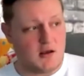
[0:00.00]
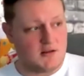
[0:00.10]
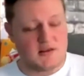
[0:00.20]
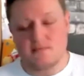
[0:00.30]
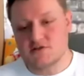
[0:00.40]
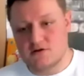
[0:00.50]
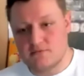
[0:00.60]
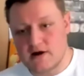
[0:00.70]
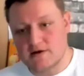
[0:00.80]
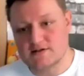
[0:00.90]
them
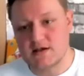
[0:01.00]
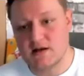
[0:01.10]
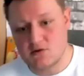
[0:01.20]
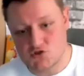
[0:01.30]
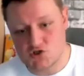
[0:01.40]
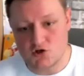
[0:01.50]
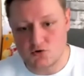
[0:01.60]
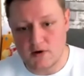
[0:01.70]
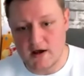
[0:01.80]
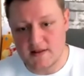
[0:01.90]
turning around and saying it was
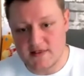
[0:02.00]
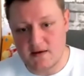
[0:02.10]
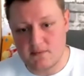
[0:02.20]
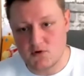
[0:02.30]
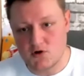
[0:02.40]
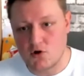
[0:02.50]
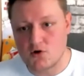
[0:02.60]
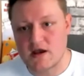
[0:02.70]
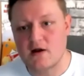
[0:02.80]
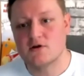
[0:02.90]
you and them
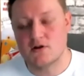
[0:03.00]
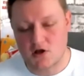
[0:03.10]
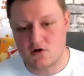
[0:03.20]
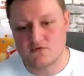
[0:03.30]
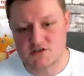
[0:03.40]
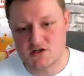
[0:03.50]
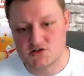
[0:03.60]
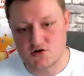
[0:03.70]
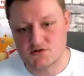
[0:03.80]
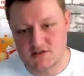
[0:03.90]
not carrying the
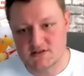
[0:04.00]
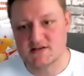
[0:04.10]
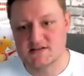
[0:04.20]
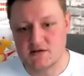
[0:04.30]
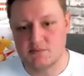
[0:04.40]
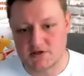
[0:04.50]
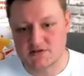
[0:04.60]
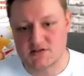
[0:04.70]
conversation on to dig deeper to